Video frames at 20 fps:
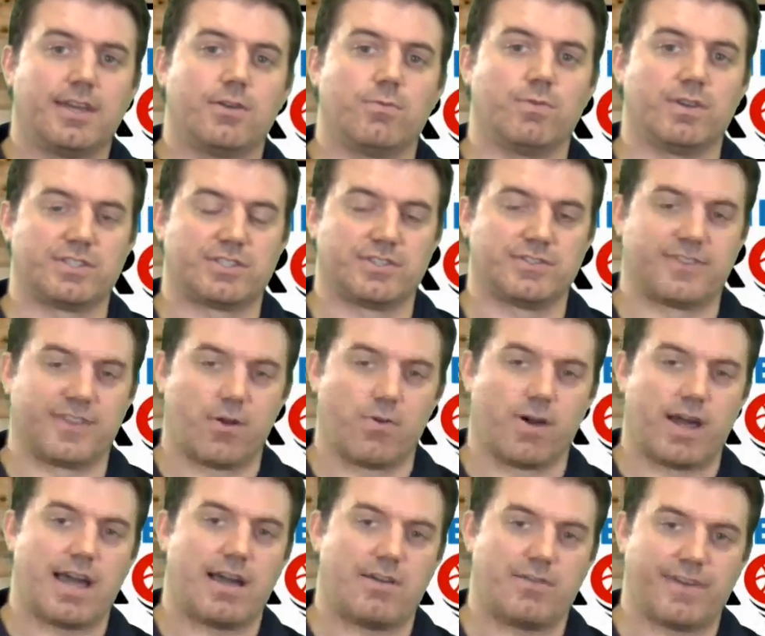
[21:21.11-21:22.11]
which is the
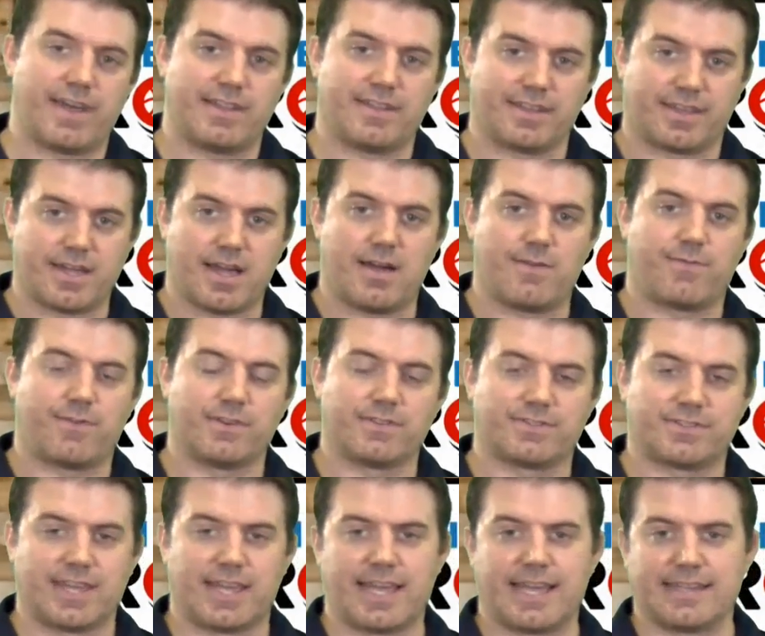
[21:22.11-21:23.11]
Ohio Valley
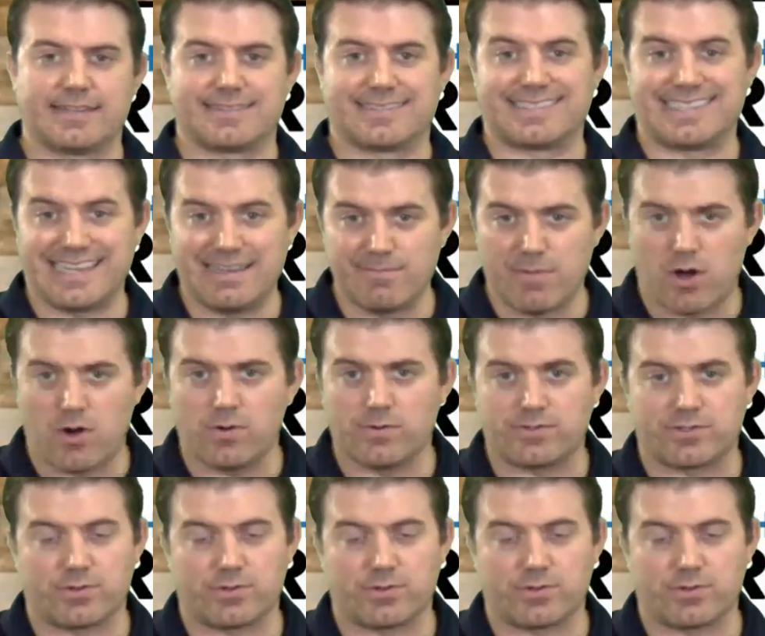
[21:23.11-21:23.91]
Conference, and SEMO.